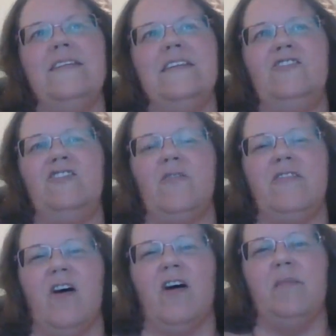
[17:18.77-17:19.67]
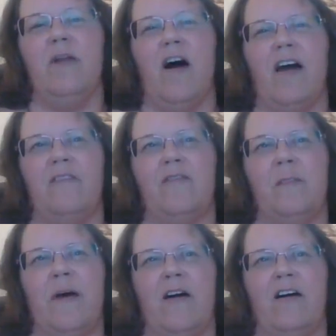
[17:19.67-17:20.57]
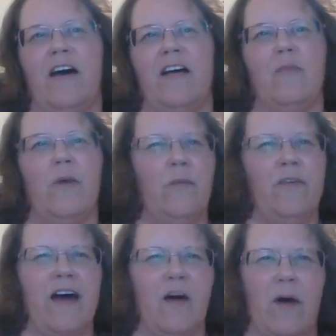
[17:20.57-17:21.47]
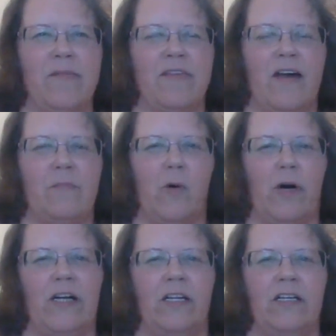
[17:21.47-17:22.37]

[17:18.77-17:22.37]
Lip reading: did you start Blogging from Paradise? When was that website born?